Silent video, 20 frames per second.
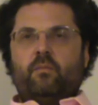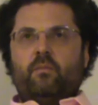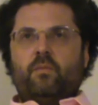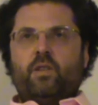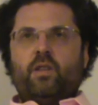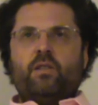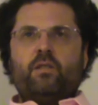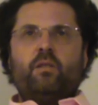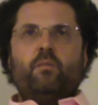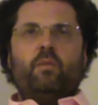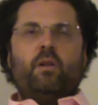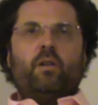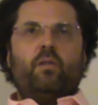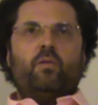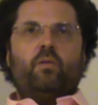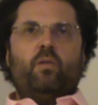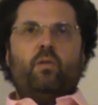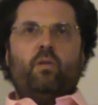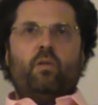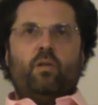just
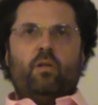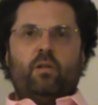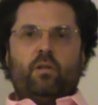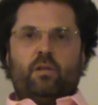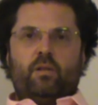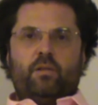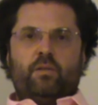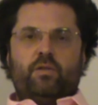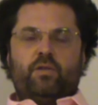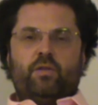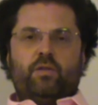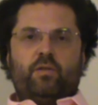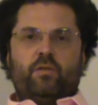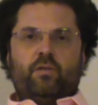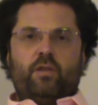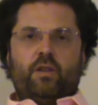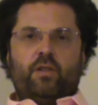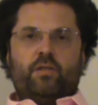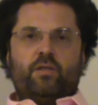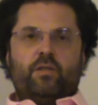about all
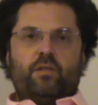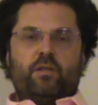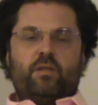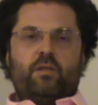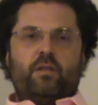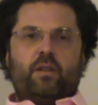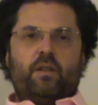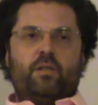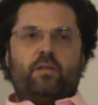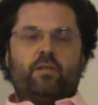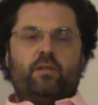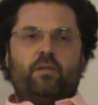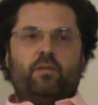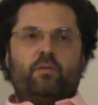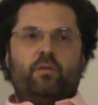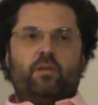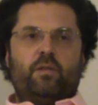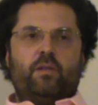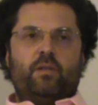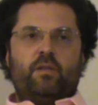generations until
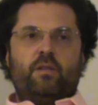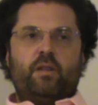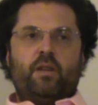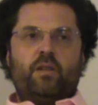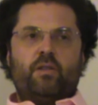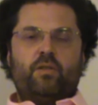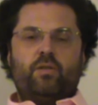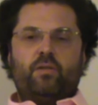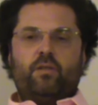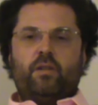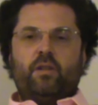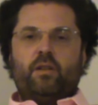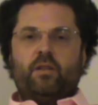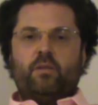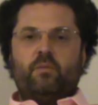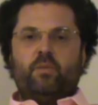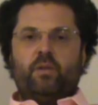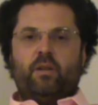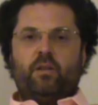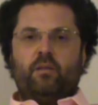20th century has
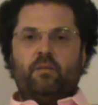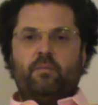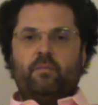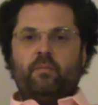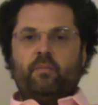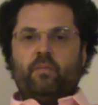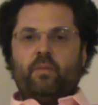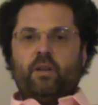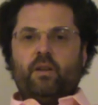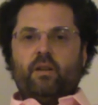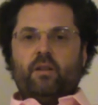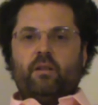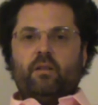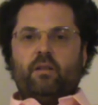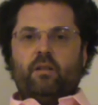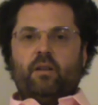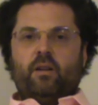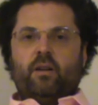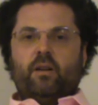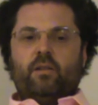been
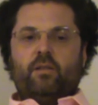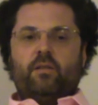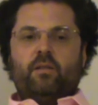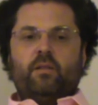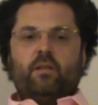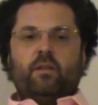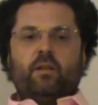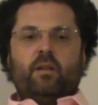that